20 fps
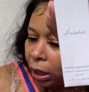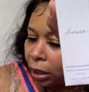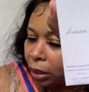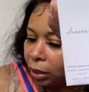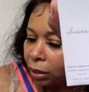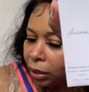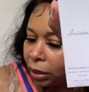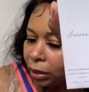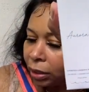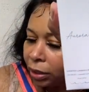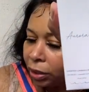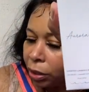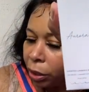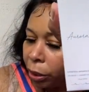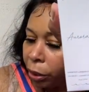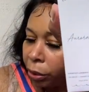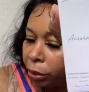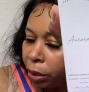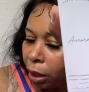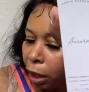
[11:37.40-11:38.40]
this is the
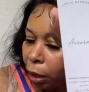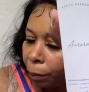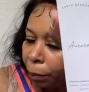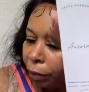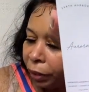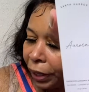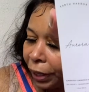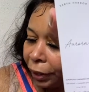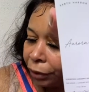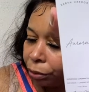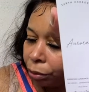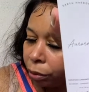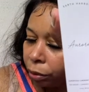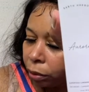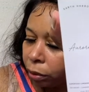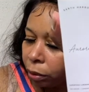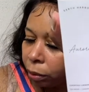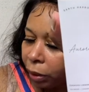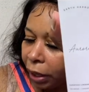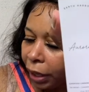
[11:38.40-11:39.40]
Earth Harbor
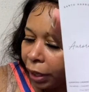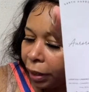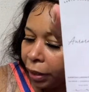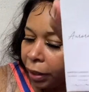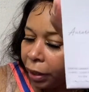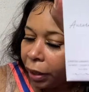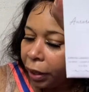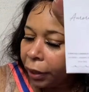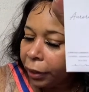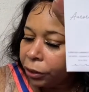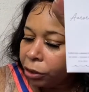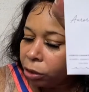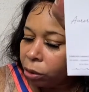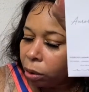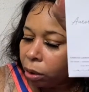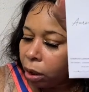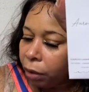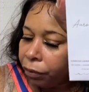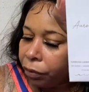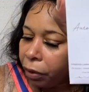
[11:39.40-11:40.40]
Naturals, okay? So
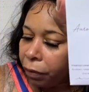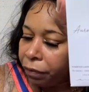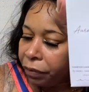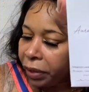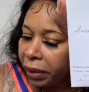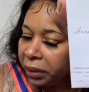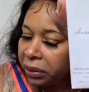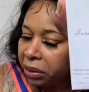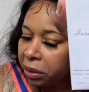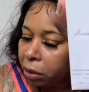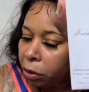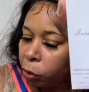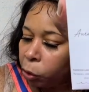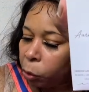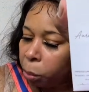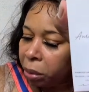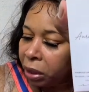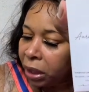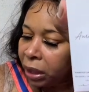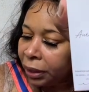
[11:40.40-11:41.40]
give your face an
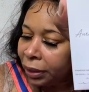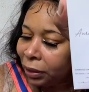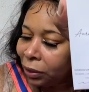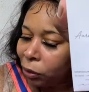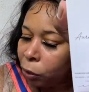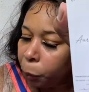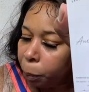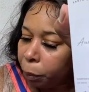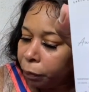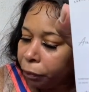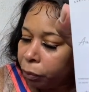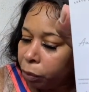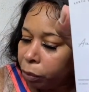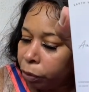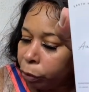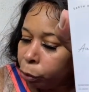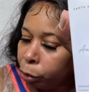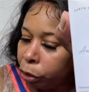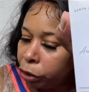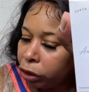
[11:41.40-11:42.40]
illuminating superfood
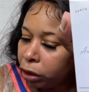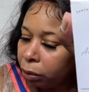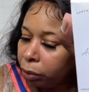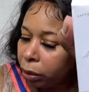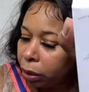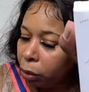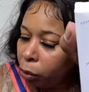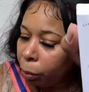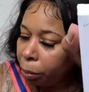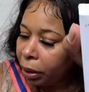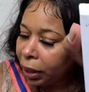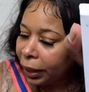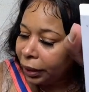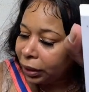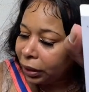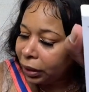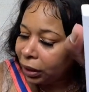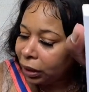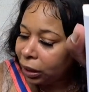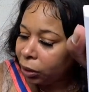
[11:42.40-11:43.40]
nutrition with
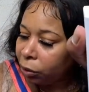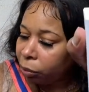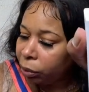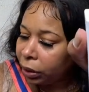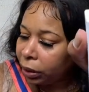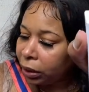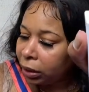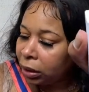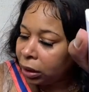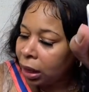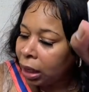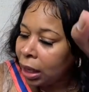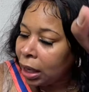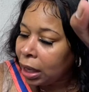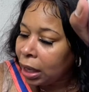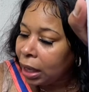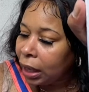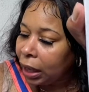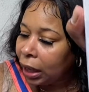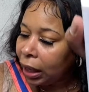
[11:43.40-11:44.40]
harmonizing sea greens
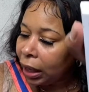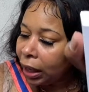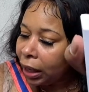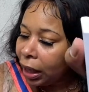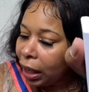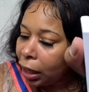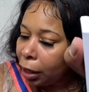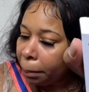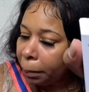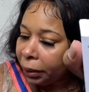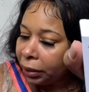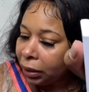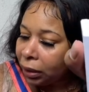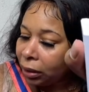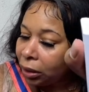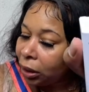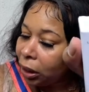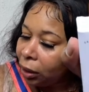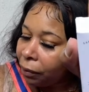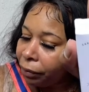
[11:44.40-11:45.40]
and cannabis
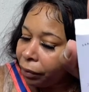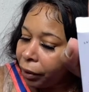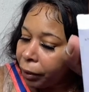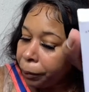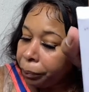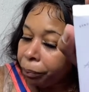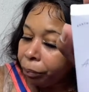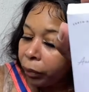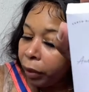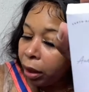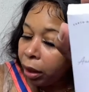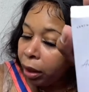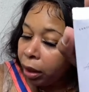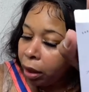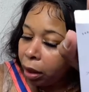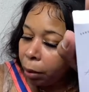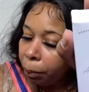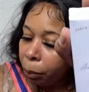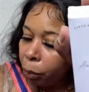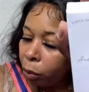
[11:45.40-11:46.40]
sativa,
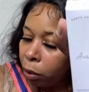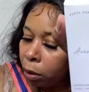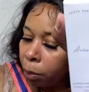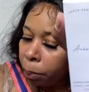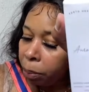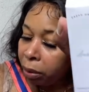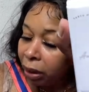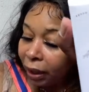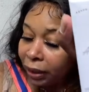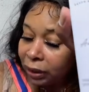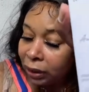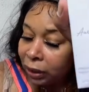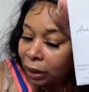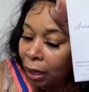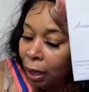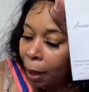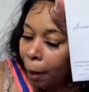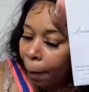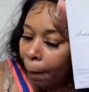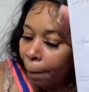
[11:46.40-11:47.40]
hemp oil, plus
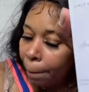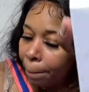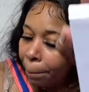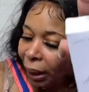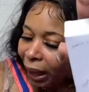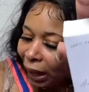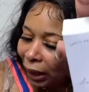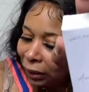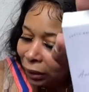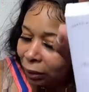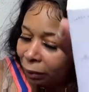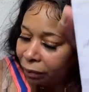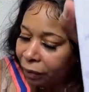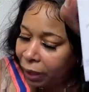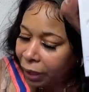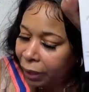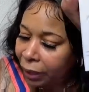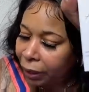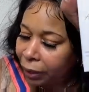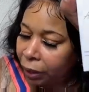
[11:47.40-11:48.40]

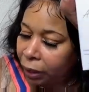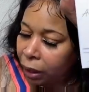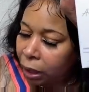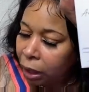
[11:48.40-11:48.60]
pacifying